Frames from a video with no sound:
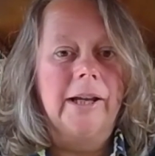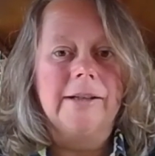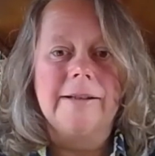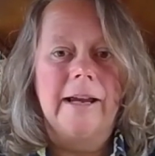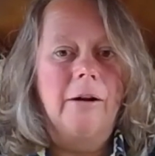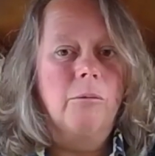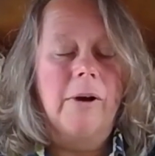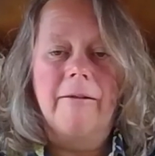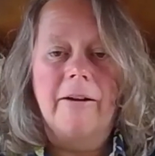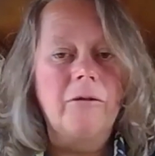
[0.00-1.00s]
here to help
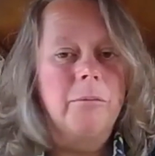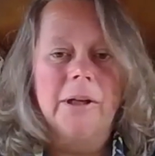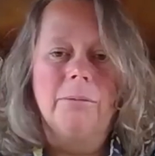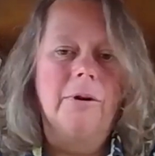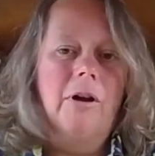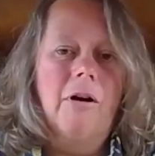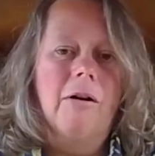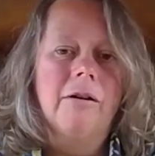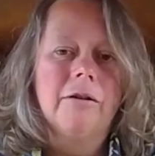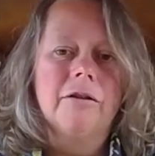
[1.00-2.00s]
wherever people are,